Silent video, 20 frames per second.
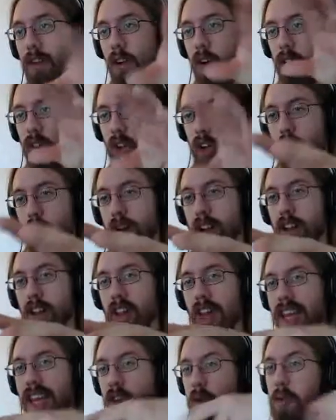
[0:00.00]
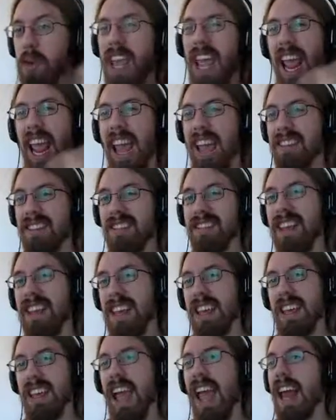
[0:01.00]
on the grill and you can't
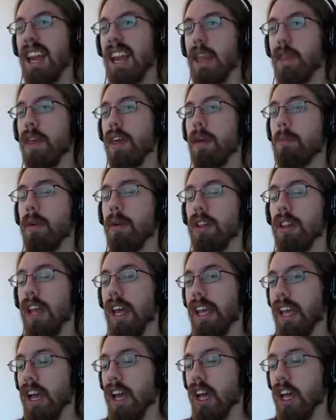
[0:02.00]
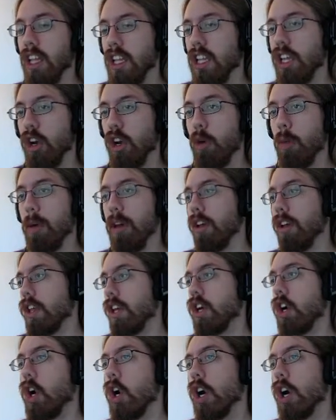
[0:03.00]
see anything but like a little bit of
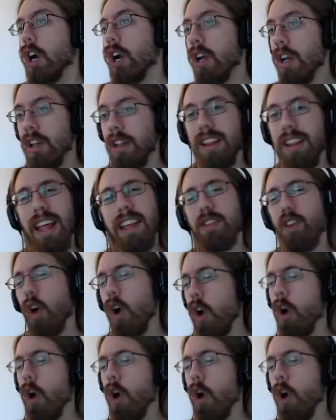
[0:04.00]
the car. That's